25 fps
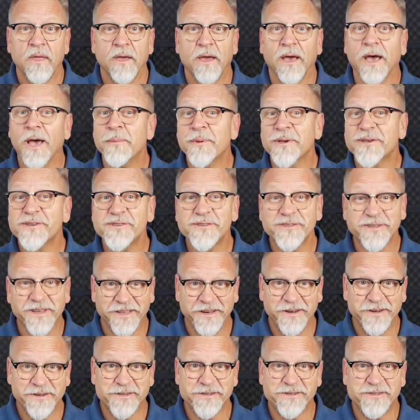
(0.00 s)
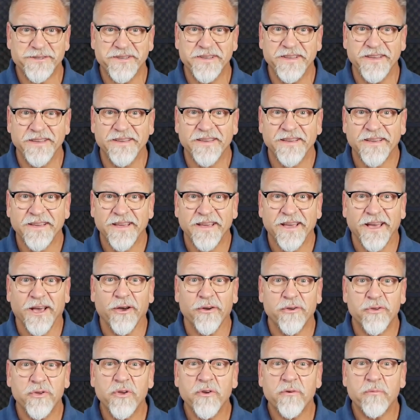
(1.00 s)
I'm excited to see
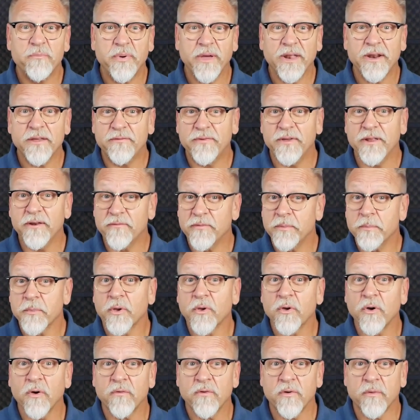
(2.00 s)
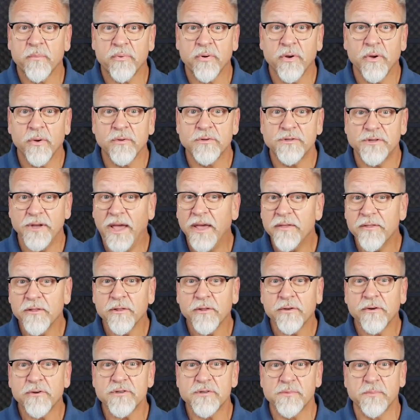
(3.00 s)
how you have benefited from the COVE approach and the
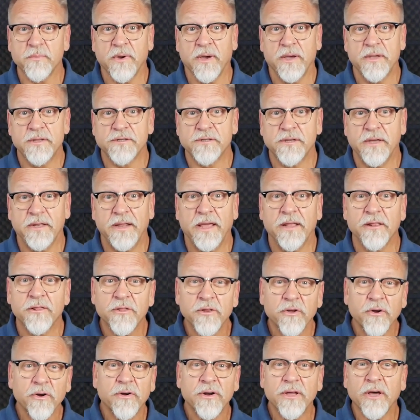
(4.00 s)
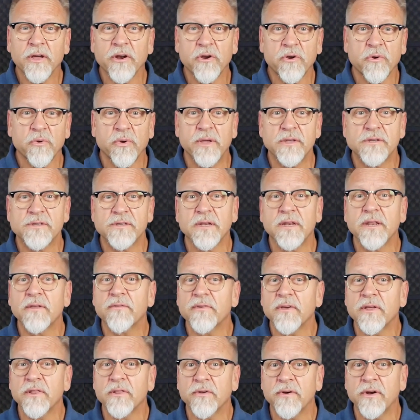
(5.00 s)
learner's mindset and learned how to create
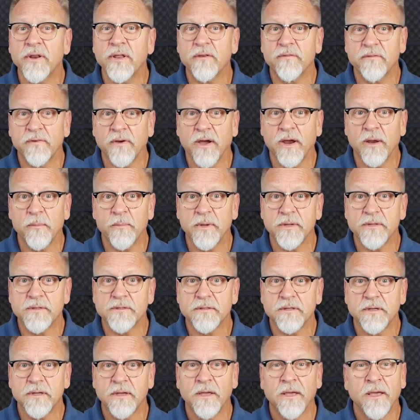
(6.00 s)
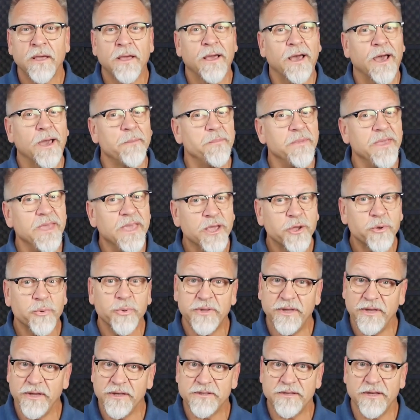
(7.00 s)
significant learning environments. I'm
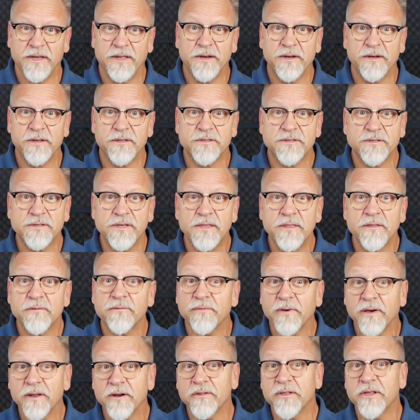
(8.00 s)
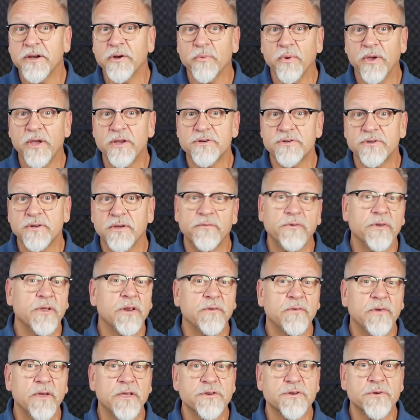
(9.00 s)
equally excited to see the final iteration of your
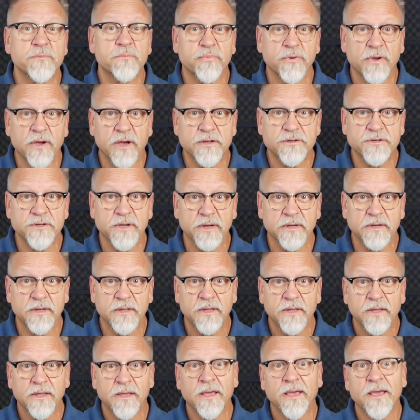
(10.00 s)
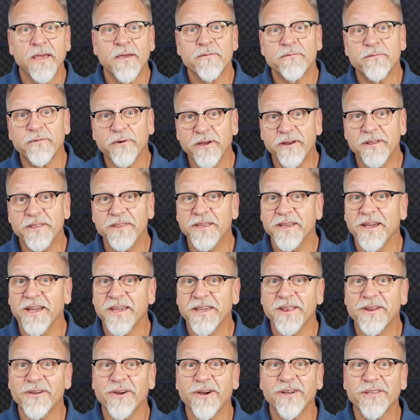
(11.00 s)
innovation project. Finally, I
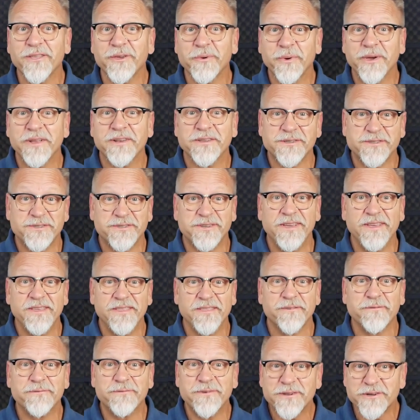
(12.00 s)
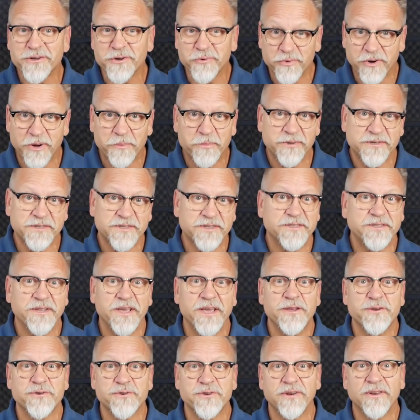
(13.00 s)
can hardly wait to see the visual
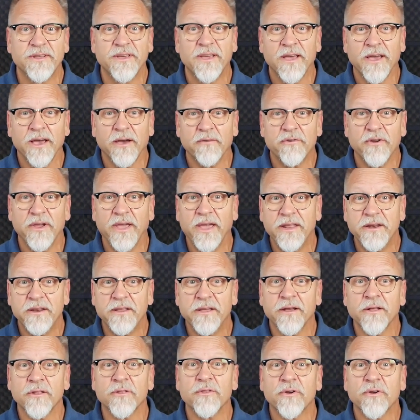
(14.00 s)
representation of your ADL